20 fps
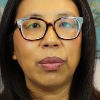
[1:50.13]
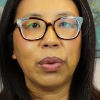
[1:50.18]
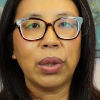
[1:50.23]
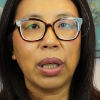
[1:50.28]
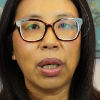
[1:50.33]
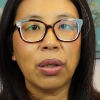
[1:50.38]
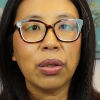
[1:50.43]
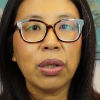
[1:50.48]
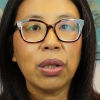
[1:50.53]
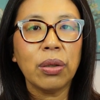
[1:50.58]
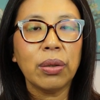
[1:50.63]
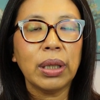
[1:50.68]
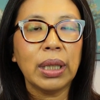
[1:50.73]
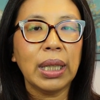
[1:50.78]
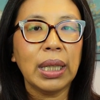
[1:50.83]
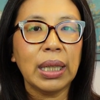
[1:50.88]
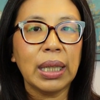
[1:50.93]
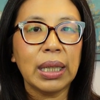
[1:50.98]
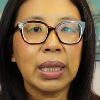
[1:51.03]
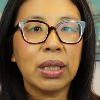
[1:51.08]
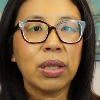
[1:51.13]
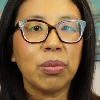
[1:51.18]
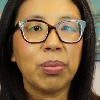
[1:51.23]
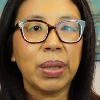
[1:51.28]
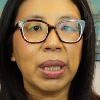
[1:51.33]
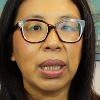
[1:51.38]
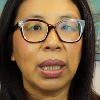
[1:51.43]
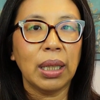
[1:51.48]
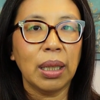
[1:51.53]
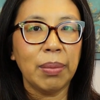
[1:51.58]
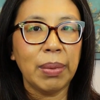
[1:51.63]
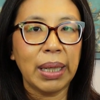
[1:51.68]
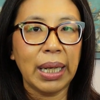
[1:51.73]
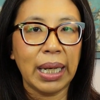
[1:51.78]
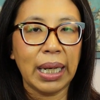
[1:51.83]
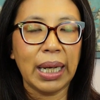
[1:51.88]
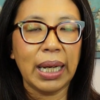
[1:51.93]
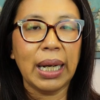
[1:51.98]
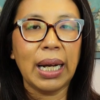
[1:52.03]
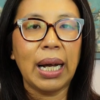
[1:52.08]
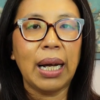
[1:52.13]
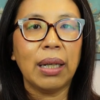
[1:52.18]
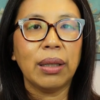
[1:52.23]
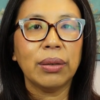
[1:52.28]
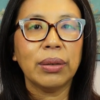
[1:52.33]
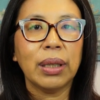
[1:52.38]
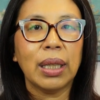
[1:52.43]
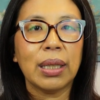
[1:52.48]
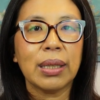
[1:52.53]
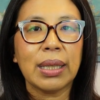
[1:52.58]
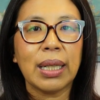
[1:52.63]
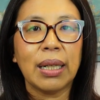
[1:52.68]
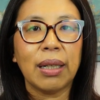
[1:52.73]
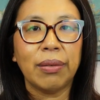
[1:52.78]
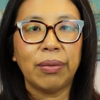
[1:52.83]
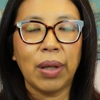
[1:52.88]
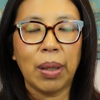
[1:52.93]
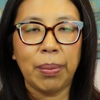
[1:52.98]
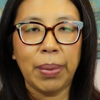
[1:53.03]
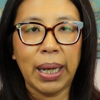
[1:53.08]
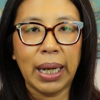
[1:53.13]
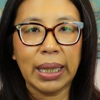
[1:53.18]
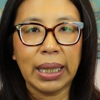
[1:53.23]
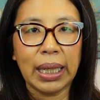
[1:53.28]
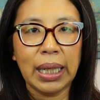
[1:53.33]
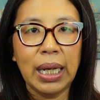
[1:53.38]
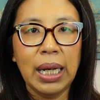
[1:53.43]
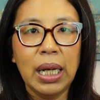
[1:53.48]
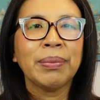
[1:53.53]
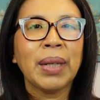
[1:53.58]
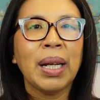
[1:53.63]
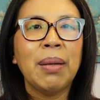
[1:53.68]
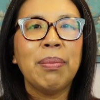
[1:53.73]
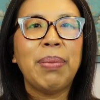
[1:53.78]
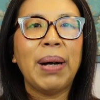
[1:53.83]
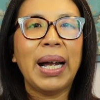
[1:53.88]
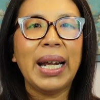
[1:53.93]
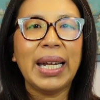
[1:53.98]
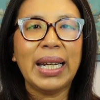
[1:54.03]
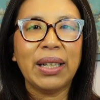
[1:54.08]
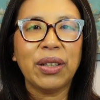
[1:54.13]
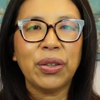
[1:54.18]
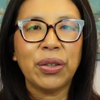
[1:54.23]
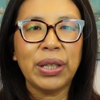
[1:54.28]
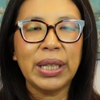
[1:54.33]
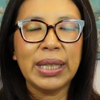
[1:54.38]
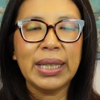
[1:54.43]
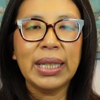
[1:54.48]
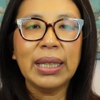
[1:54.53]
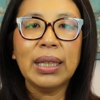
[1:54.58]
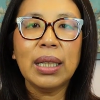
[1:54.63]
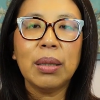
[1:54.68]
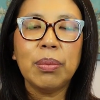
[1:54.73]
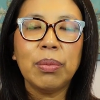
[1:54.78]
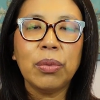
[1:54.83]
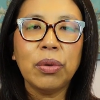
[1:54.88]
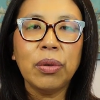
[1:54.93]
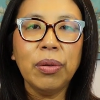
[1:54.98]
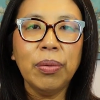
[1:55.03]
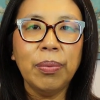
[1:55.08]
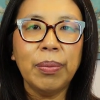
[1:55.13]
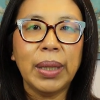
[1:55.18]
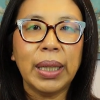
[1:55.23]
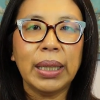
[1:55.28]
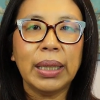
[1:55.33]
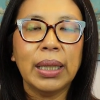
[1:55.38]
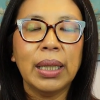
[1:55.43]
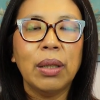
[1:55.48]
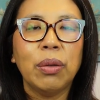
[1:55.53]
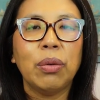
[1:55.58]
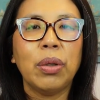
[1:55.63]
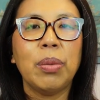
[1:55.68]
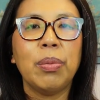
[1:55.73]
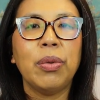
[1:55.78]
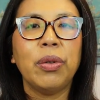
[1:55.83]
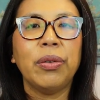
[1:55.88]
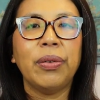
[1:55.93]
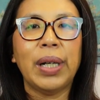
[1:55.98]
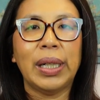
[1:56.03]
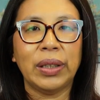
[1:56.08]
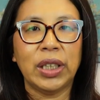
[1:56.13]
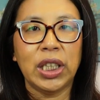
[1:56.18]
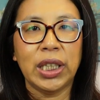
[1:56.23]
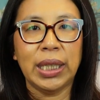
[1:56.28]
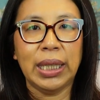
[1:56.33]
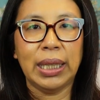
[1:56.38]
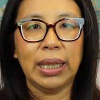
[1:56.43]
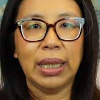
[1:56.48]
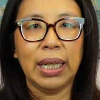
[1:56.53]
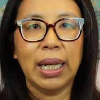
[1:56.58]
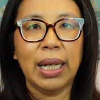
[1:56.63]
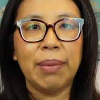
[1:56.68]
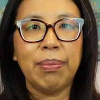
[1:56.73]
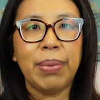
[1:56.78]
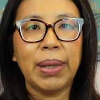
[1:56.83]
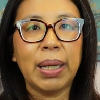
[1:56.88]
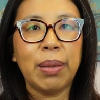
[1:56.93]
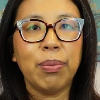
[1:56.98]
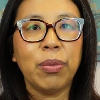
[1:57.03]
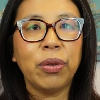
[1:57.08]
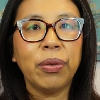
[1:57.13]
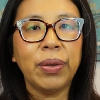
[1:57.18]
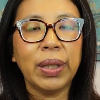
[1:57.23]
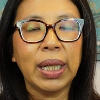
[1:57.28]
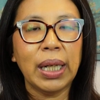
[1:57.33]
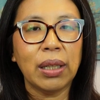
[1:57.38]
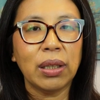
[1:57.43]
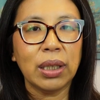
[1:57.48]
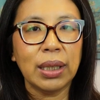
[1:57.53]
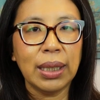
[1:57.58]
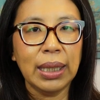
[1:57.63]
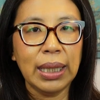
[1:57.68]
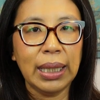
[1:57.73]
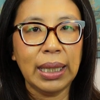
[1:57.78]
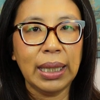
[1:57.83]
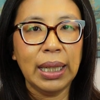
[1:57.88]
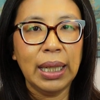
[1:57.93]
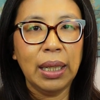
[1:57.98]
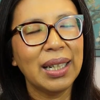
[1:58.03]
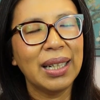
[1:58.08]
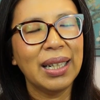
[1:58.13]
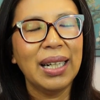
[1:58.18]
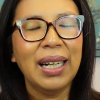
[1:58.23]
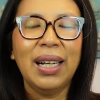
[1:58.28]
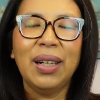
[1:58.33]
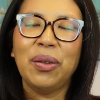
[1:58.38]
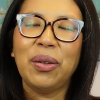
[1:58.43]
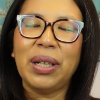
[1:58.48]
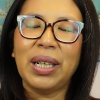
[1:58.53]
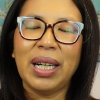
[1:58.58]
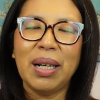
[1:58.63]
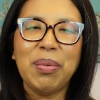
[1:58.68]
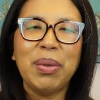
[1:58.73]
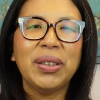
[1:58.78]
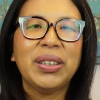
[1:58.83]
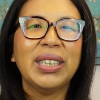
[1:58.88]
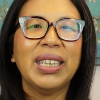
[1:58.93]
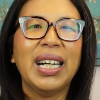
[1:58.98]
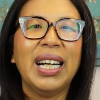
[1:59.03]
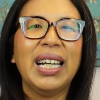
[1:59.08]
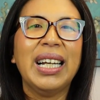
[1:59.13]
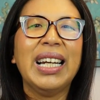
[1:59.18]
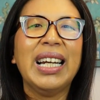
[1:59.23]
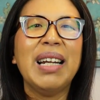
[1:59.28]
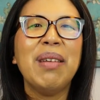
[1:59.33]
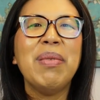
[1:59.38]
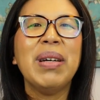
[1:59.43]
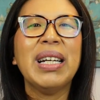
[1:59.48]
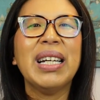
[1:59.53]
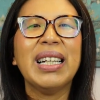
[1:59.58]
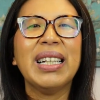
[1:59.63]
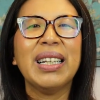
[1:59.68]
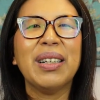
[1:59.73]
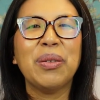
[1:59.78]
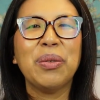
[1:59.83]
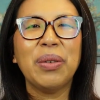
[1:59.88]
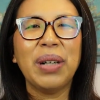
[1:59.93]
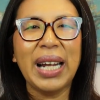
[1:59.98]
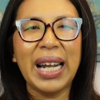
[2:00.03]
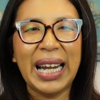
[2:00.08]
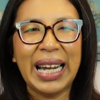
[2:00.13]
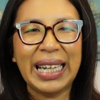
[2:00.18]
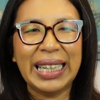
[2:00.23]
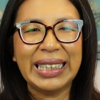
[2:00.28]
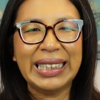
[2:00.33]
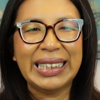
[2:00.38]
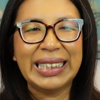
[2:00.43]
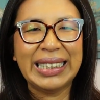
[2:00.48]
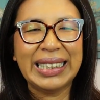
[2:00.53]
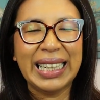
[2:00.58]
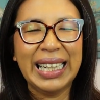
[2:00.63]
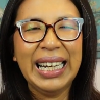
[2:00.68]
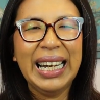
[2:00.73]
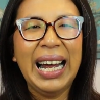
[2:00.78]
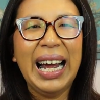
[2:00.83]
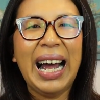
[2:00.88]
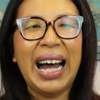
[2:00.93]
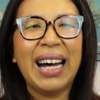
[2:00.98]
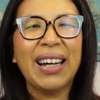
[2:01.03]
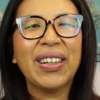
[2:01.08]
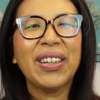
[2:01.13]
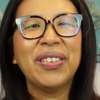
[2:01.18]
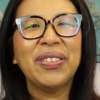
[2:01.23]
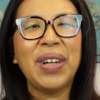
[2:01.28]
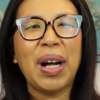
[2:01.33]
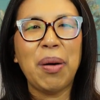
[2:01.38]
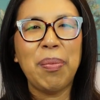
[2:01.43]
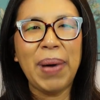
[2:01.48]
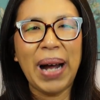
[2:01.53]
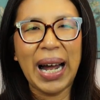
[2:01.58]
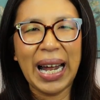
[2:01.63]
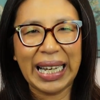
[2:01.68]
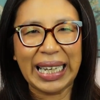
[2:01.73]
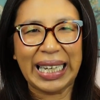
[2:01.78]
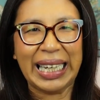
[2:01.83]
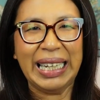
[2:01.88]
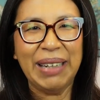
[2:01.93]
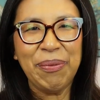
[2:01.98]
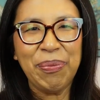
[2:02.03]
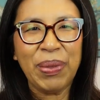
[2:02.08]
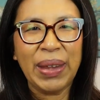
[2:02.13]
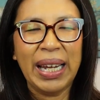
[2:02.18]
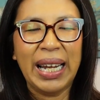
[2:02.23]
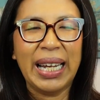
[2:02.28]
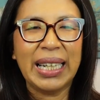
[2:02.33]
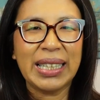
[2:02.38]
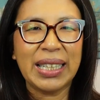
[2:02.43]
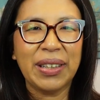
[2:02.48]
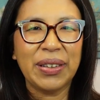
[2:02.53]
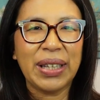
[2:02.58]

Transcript: we also need it to be eliminated outside of our body. By increasing the movement, we move our qi. And by moving our qi, we're able to eliminate the waste out of our body. And so